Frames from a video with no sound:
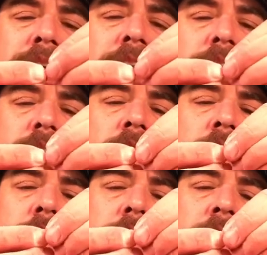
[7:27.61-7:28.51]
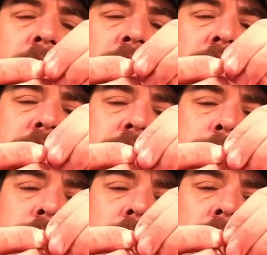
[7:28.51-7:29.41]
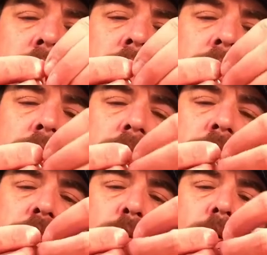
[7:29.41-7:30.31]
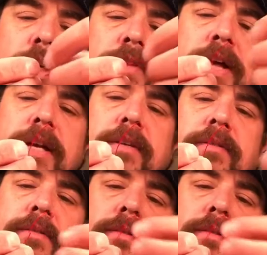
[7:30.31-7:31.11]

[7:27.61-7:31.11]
This Lillian actually seems a little shorter than